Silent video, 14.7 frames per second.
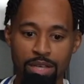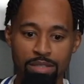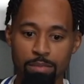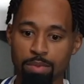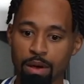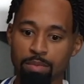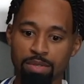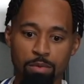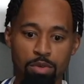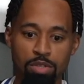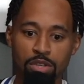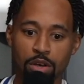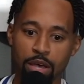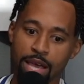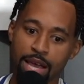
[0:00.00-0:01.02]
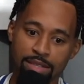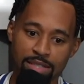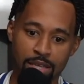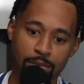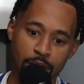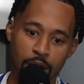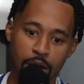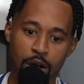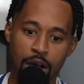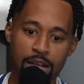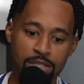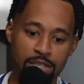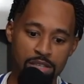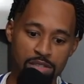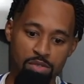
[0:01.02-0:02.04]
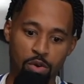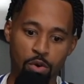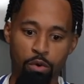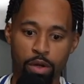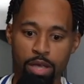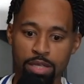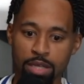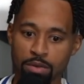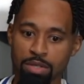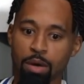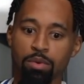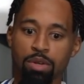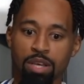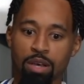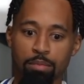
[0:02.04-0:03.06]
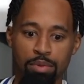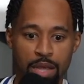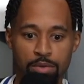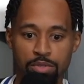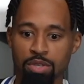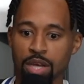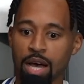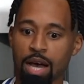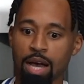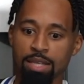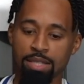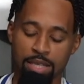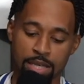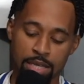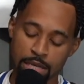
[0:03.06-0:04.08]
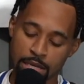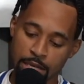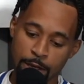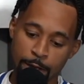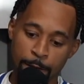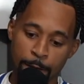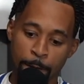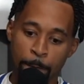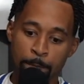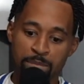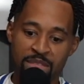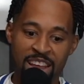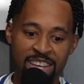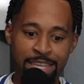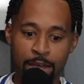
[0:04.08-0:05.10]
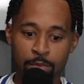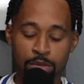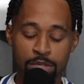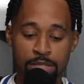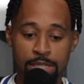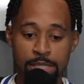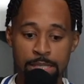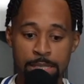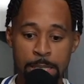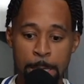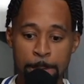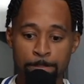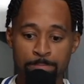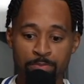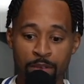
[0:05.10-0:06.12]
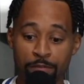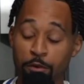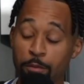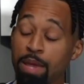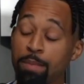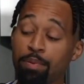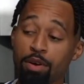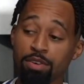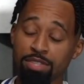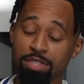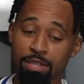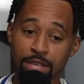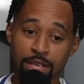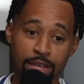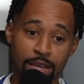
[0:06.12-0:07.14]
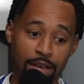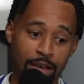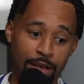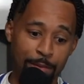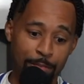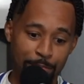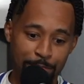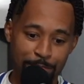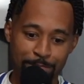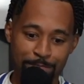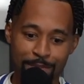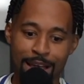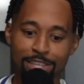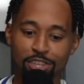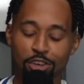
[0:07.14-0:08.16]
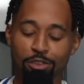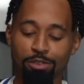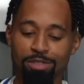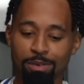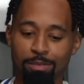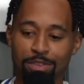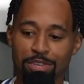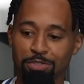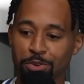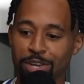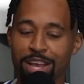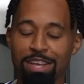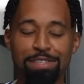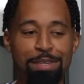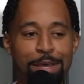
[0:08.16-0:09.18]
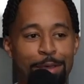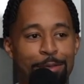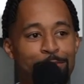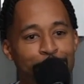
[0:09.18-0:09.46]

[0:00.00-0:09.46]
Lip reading: some bumps in with y'all. He had seen our IG stories. He was like, I want to come play with you guys. And that day was, for me personally, I told some of this story yesterday.